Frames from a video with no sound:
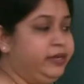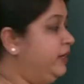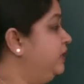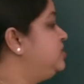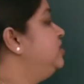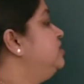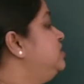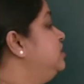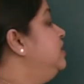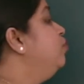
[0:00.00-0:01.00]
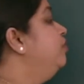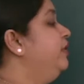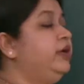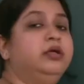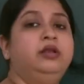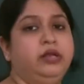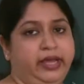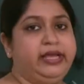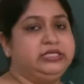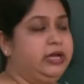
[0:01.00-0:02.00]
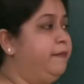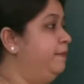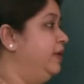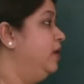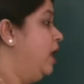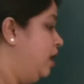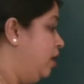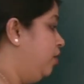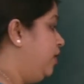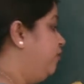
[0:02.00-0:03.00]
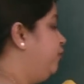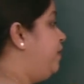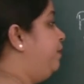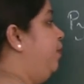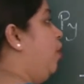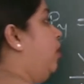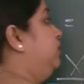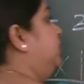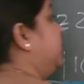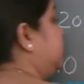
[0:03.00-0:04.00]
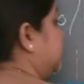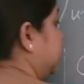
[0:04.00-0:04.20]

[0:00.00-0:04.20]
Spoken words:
It's just a numerical example. Now if we plot this,